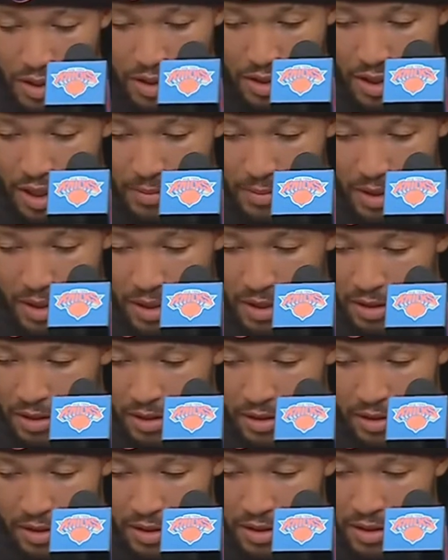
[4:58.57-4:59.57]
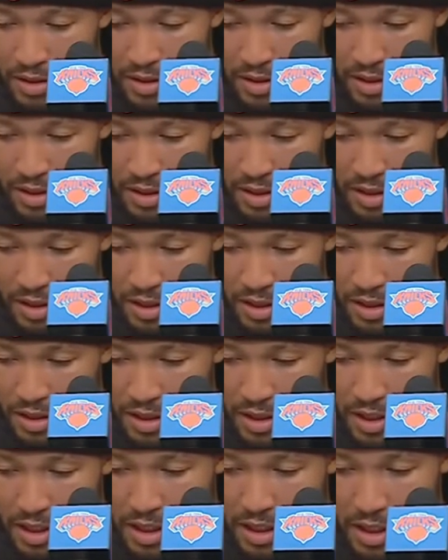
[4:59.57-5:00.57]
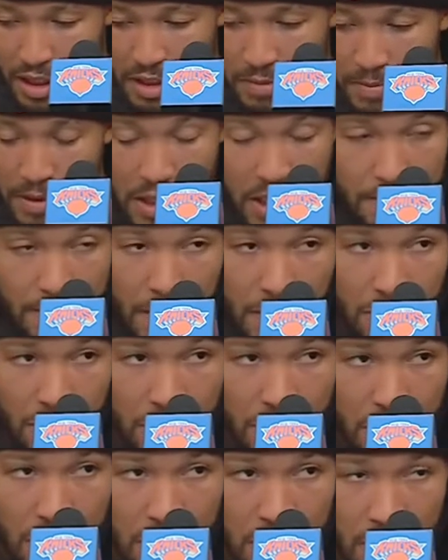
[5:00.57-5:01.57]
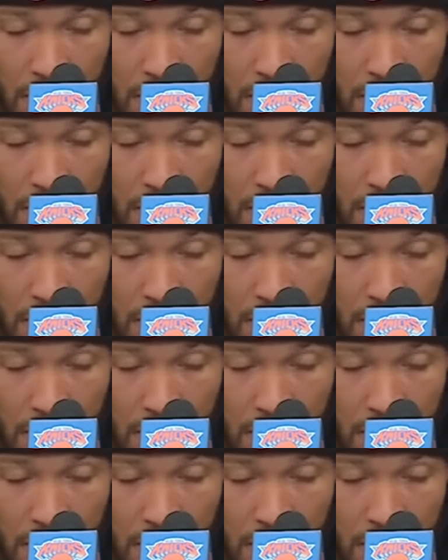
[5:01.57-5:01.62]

So, I mean, he's been special since